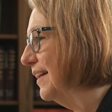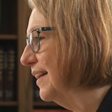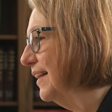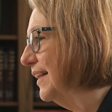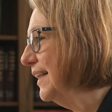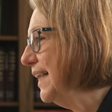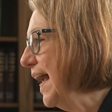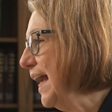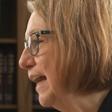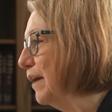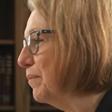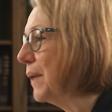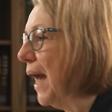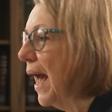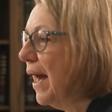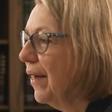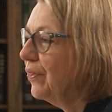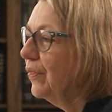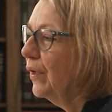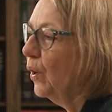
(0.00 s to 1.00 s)
The name
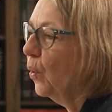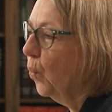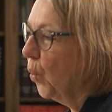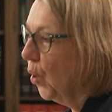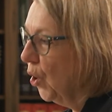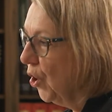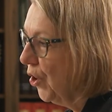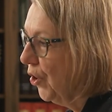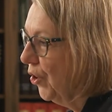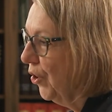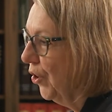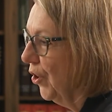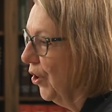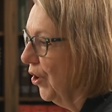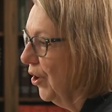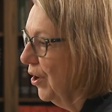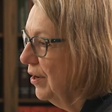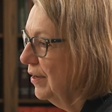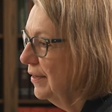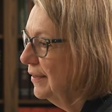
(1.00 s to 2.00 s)
Catholic
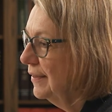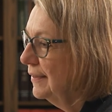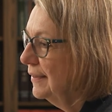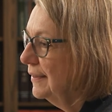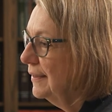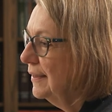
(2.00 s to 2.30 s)
Worker